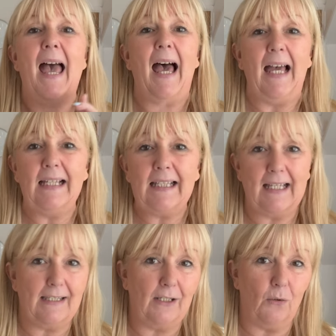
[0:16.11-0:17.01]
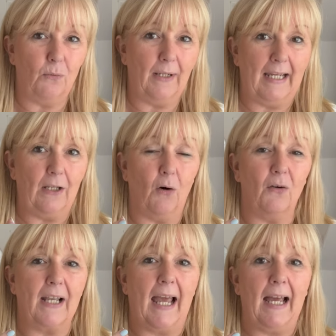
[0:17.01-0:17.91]
and get it all in
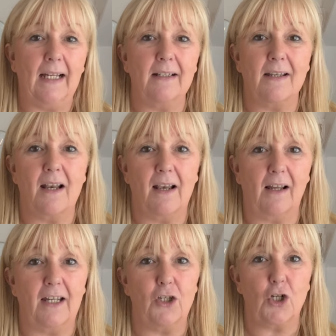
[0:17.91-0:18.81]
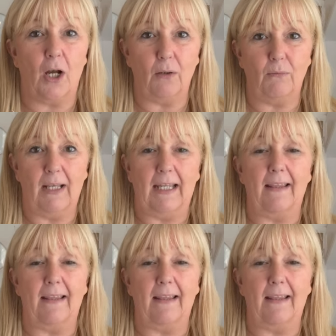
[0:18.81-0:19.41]
on hand luggage only.